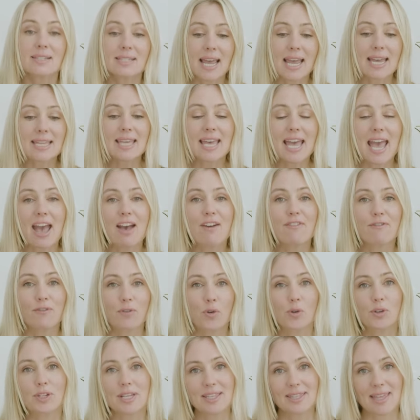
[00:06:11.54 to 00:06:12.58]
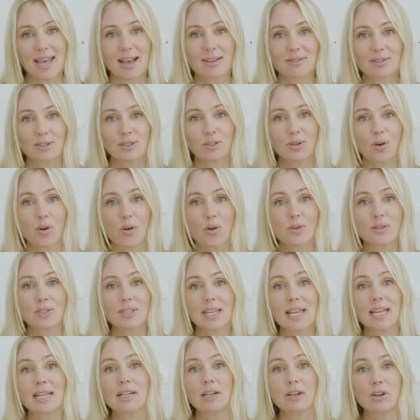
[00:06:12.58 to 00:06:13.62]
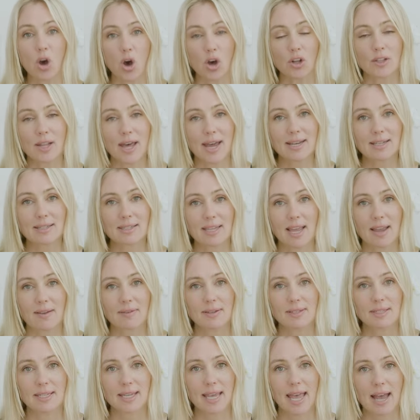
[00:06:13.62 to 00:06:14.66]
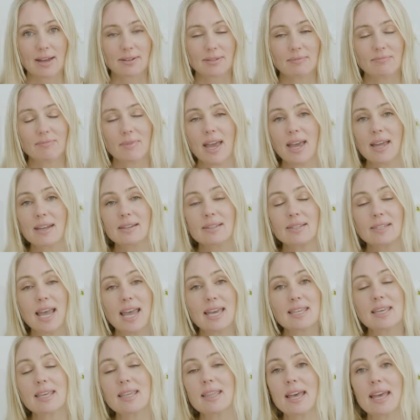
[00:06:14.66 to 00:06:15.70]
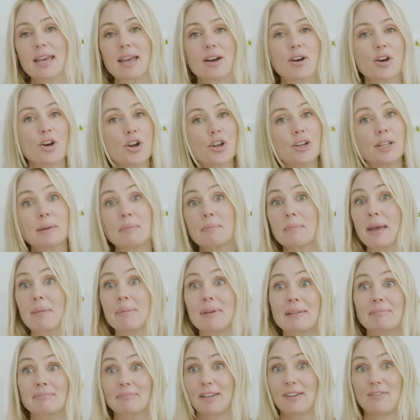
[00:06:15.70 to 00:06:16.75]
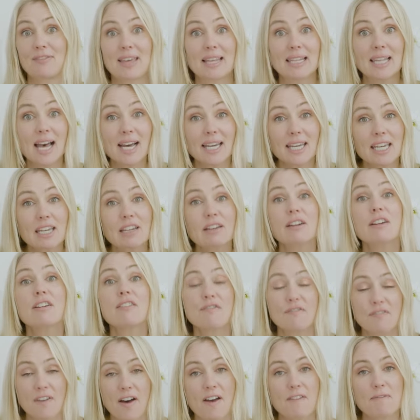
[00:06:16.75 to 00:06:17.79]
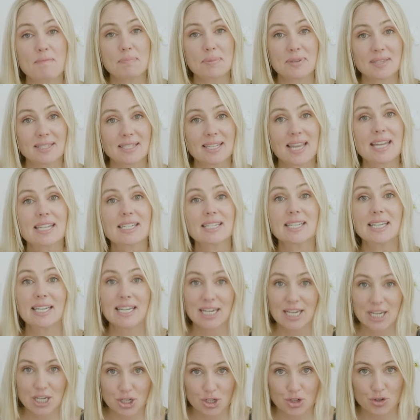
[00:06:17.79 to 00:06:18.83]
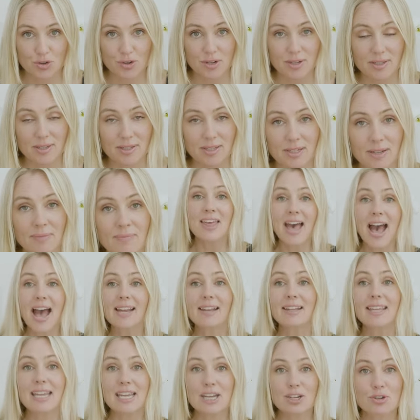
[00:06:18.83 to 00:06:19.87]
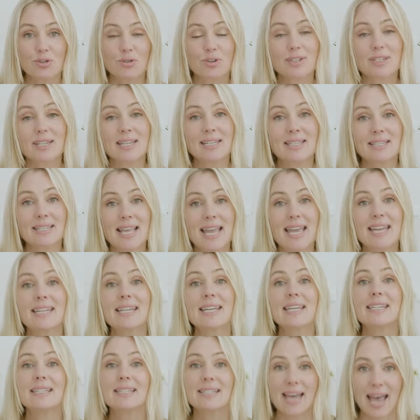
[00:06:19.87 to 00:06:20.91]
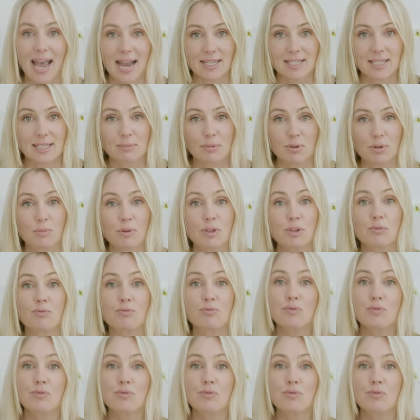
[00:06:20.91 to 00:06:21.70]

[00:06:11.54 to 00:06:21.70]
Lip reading: Say they have $40,000 in an online savings account, and say that they are earning maybe, if they're lucky, 5% interest. That interest is then taxable, which